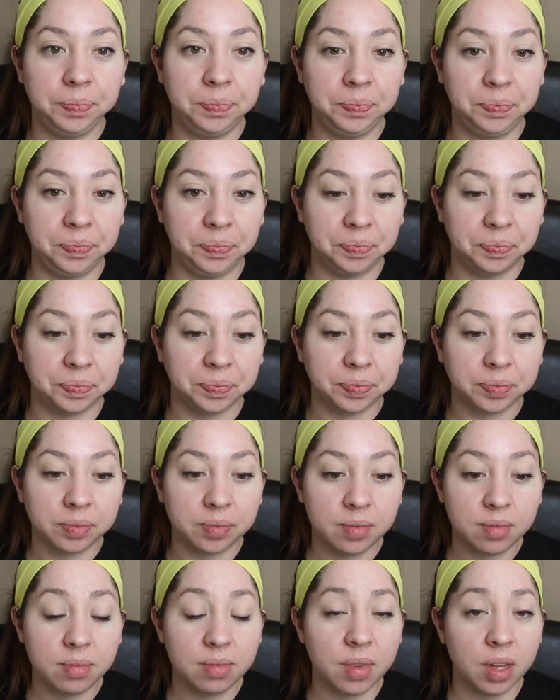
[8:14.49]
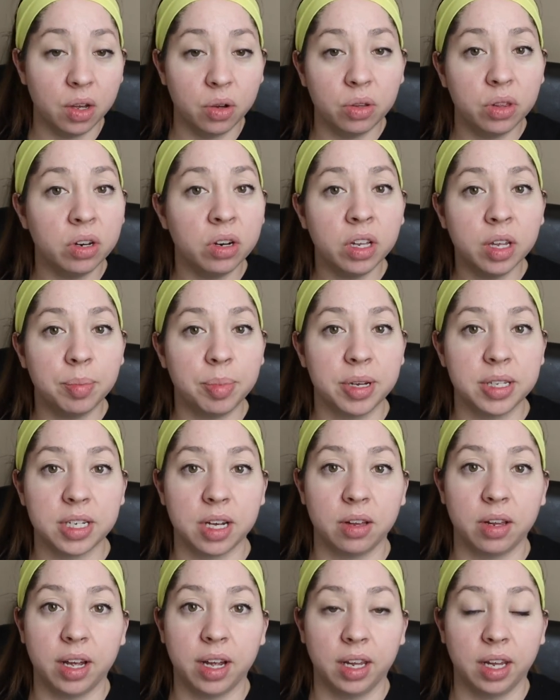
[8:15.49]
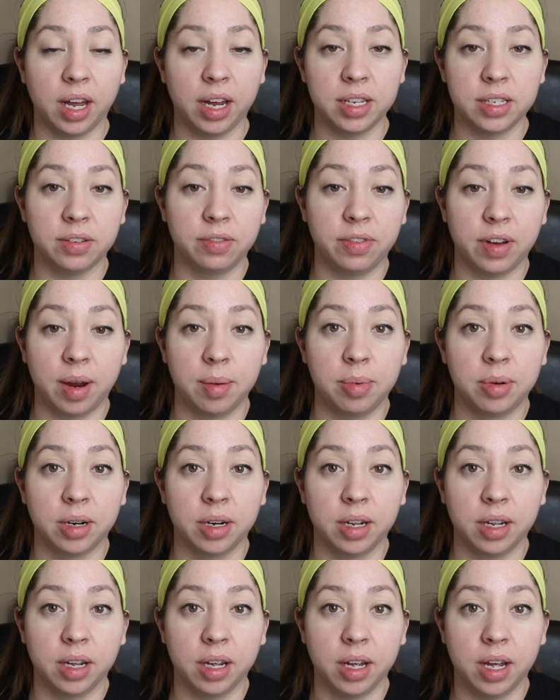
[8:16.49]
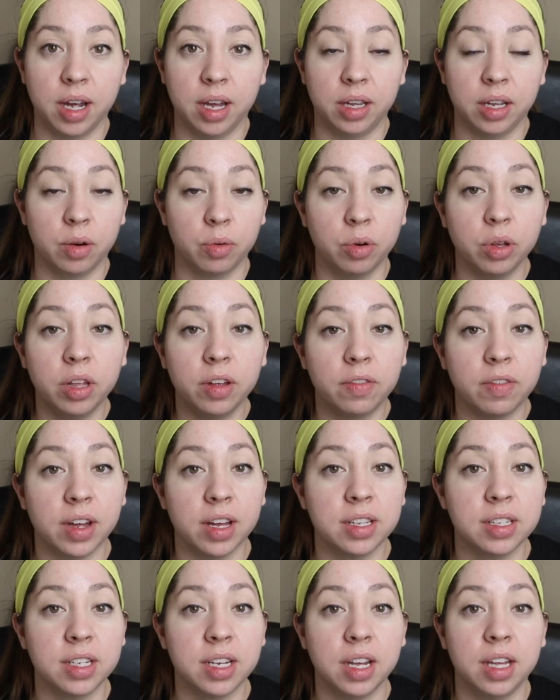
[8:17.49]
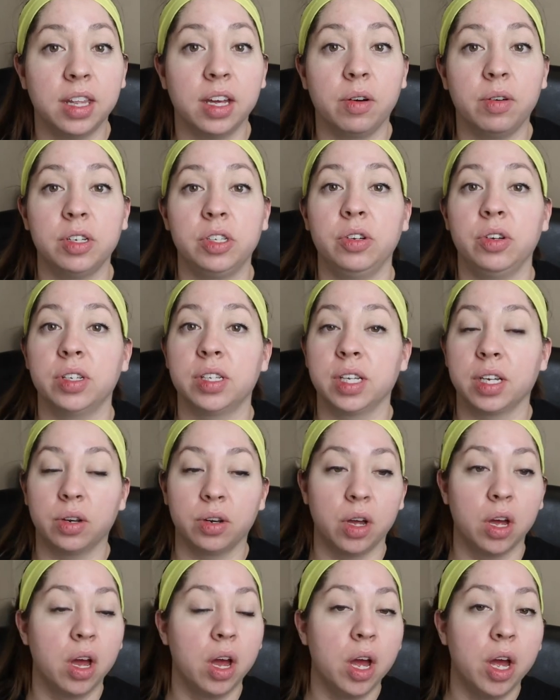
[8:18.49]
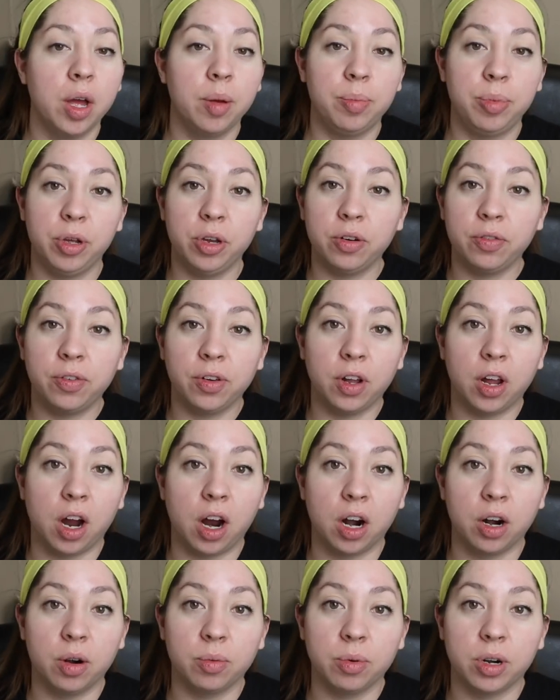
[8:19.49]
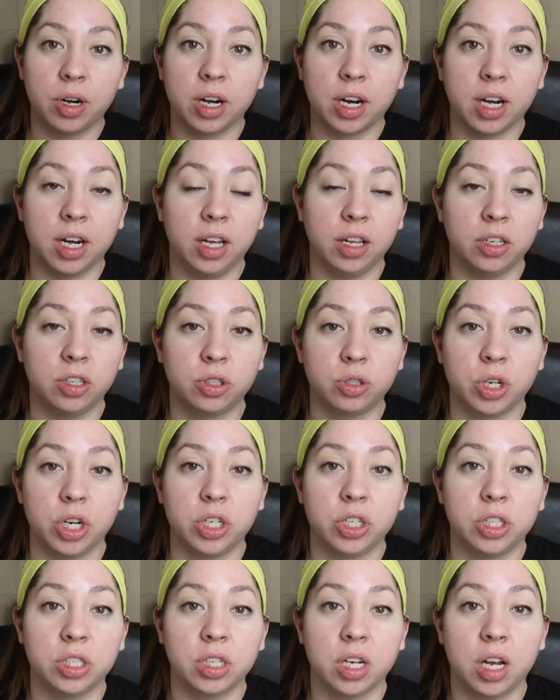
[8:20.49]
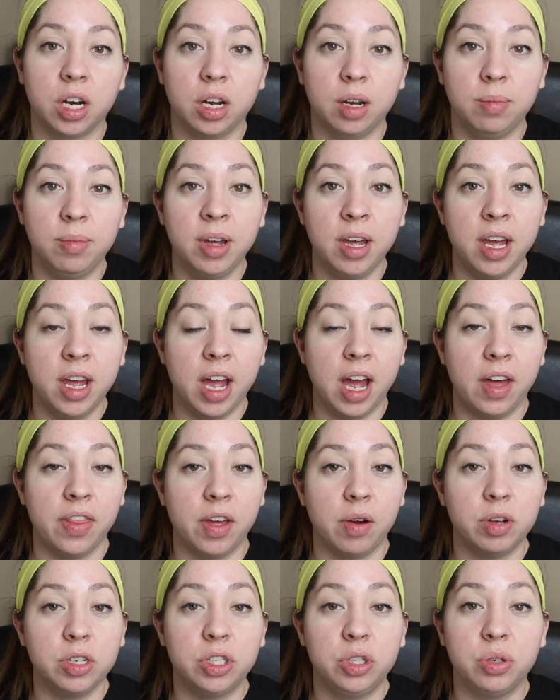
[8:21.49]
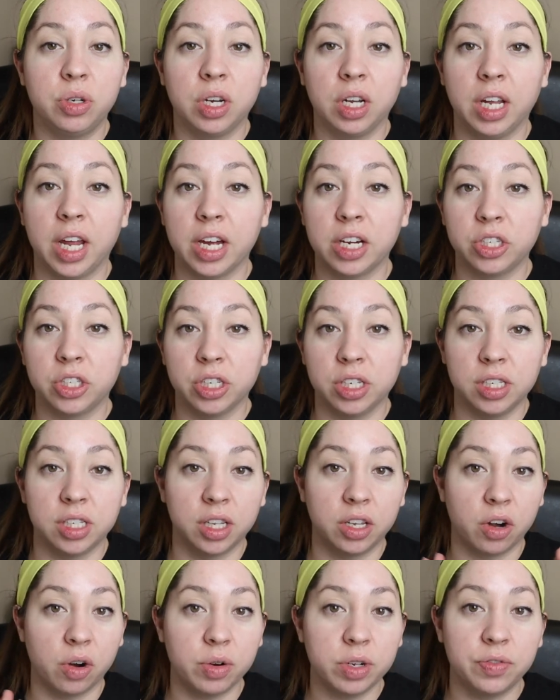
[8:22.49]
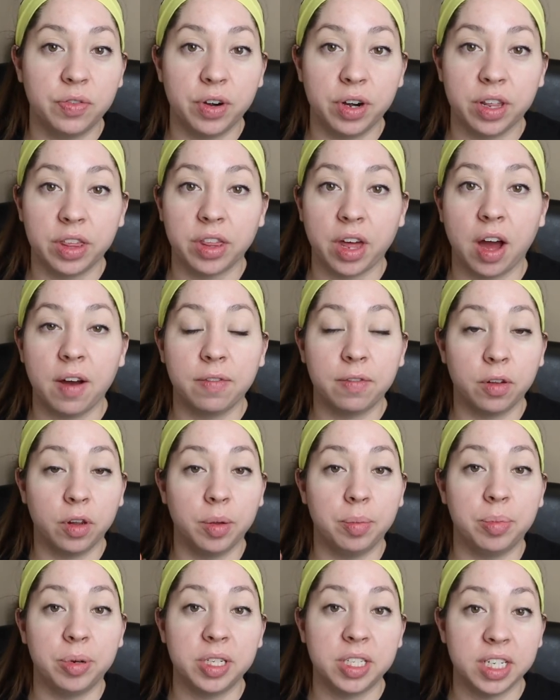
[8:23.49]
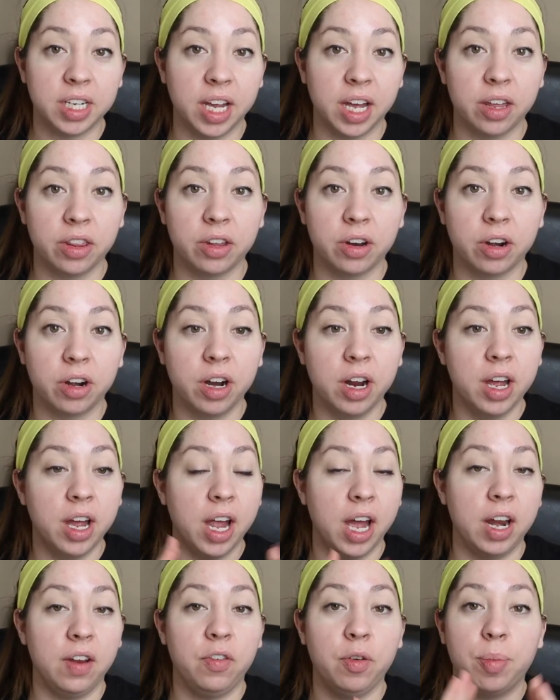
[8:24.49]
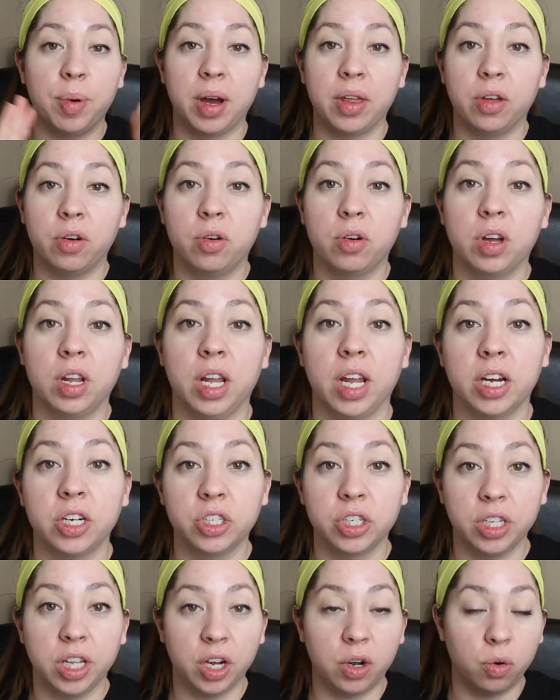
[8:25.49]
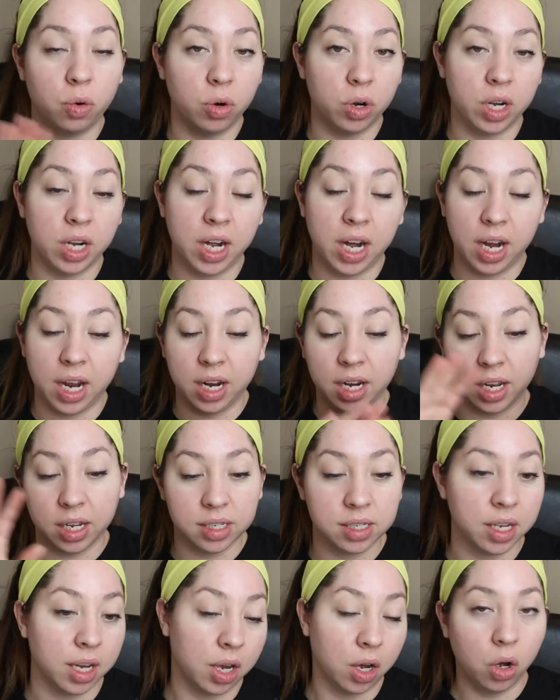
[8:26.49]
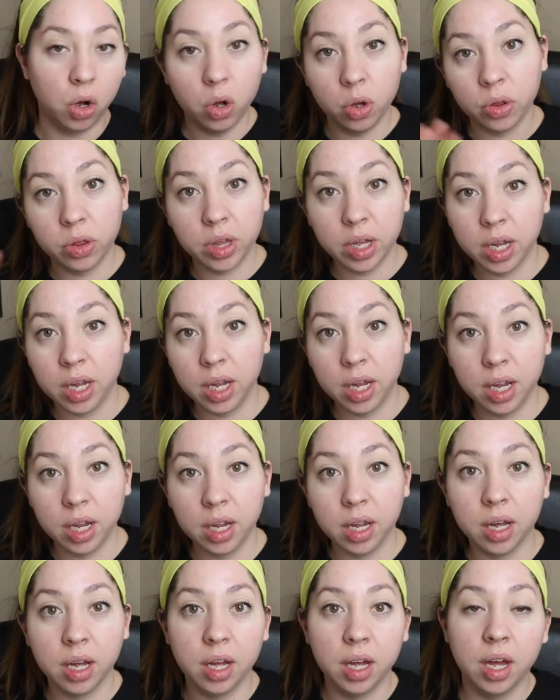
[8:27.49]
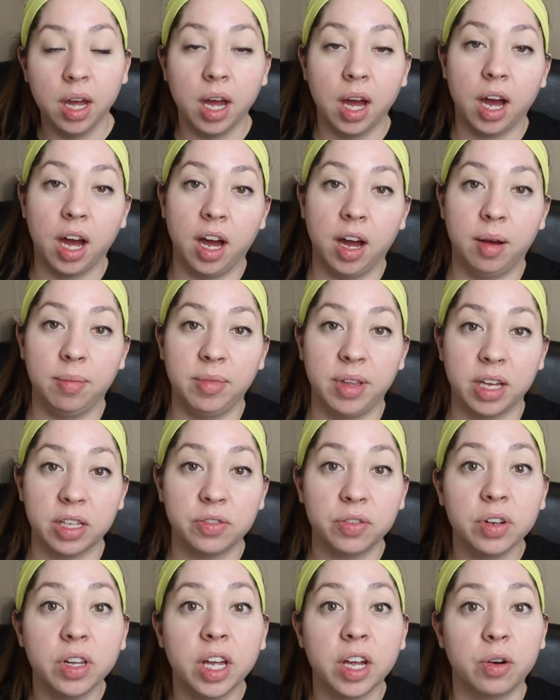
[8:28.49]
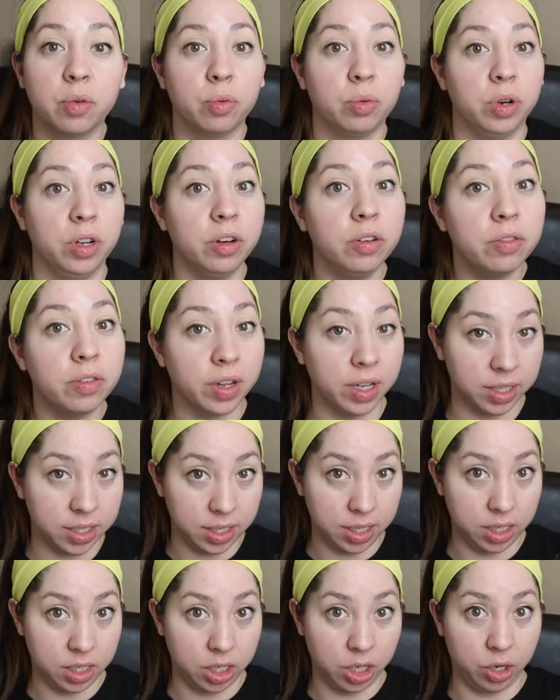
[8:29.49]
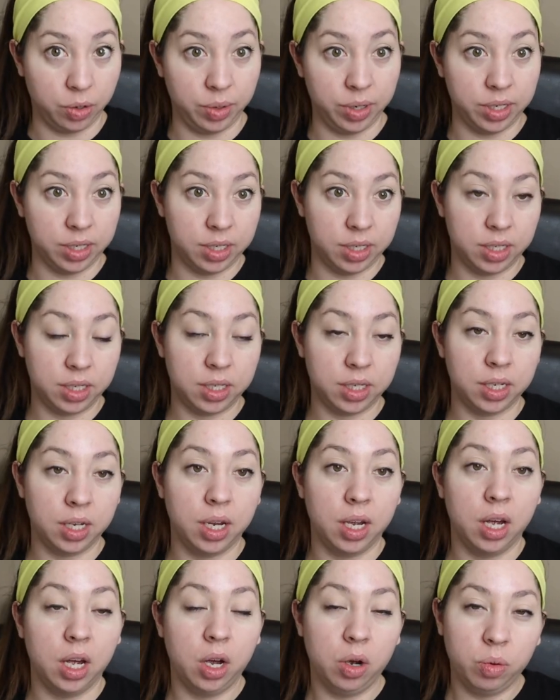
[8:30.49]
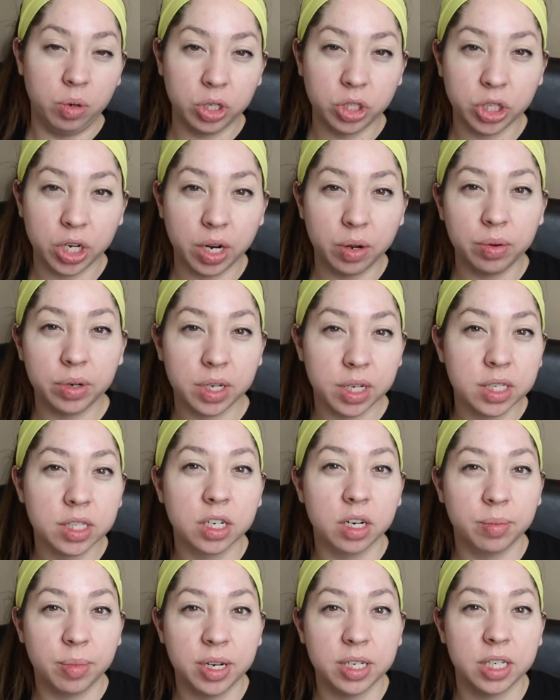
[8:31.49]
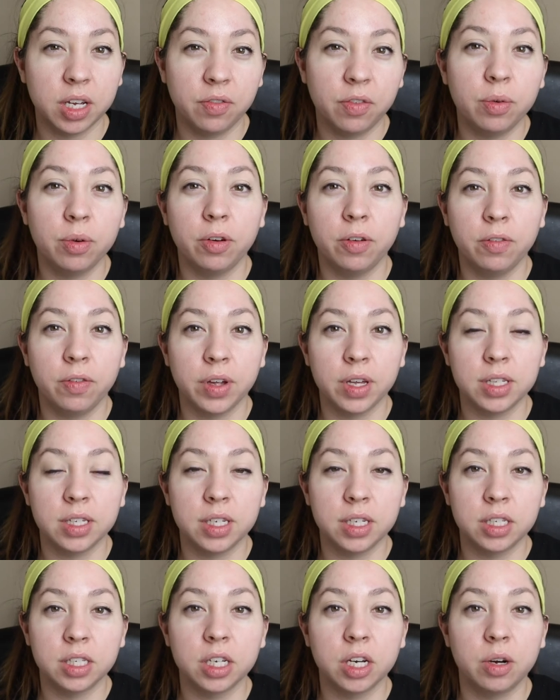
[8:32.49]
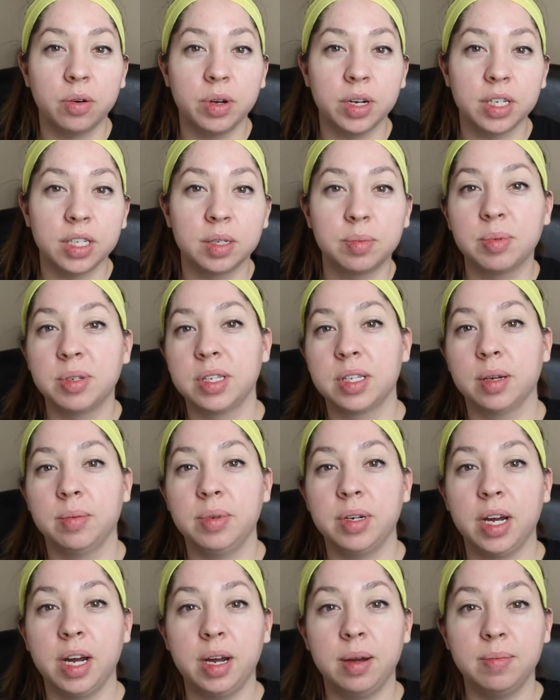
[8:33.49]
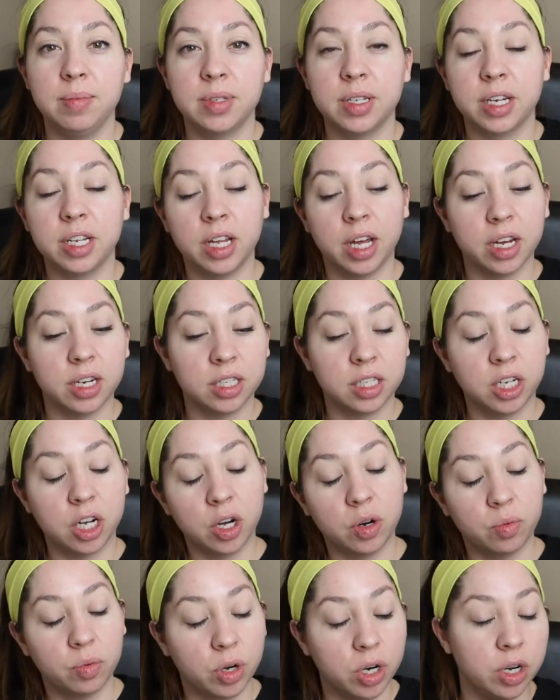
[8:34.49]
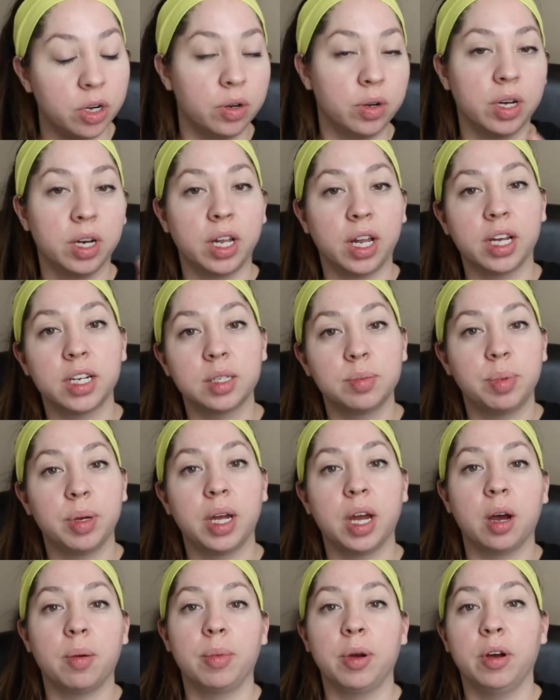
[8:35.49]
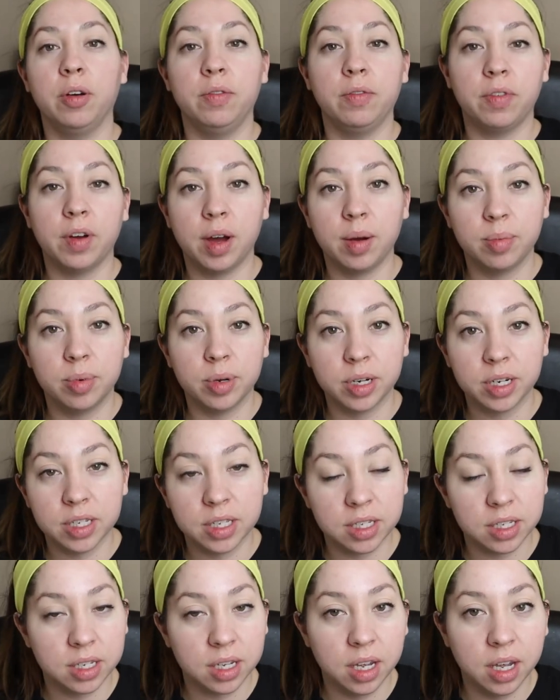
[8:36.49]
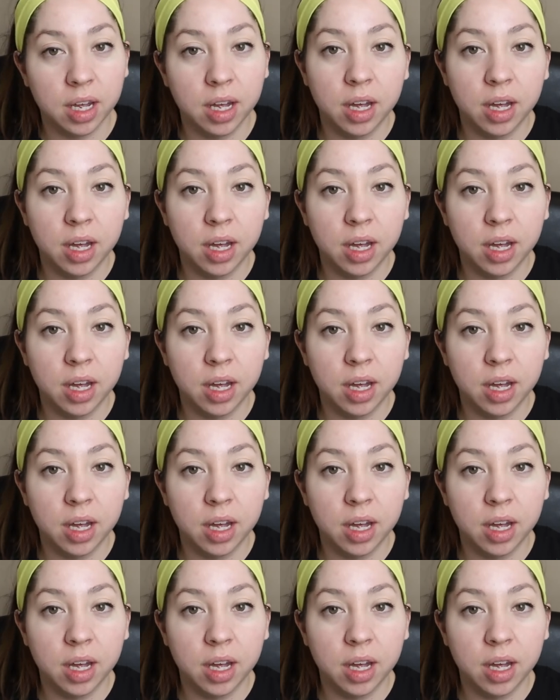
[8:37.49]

who literally puts out like lines of fabric and they're really fancy and they always do this like beautiful artwork and illustrations on them and they always do collections and they're always very thoughtful and put together and if you buy the whole collection they coordinate and that's like a whole thing. Um, that's for like real fancy sewists which I would consider myself a real fancy sewist, but sometimes I'd like to go rogue and like to pick out my own fabrics.